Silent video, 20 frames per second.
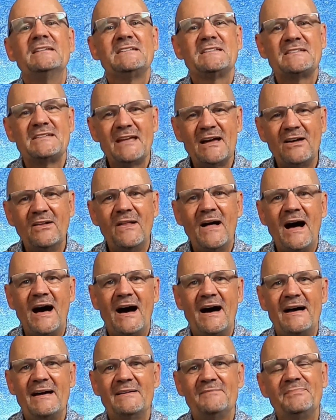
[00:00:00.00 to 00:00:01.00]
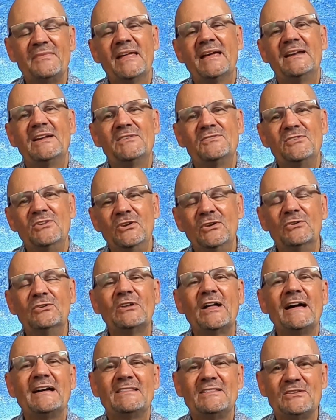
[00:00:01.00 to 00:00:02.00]
sell high, and if
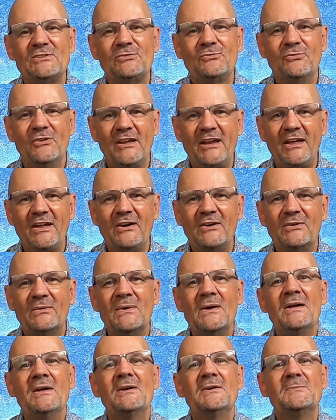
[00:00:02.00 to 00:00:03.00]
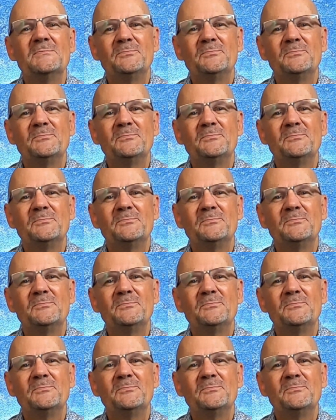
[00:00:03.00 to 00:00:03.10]
you like this video,